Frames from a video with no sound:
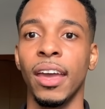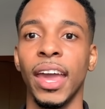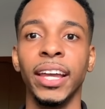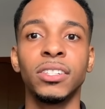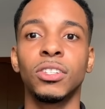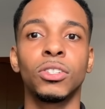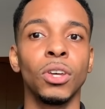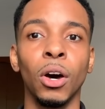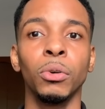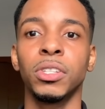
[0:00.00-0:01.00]
It's
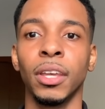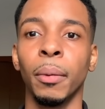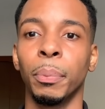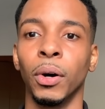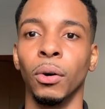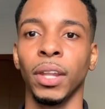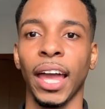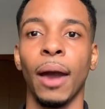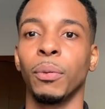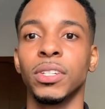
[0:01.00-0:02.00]
so simple. Like,
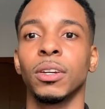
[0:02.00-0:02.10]
I wish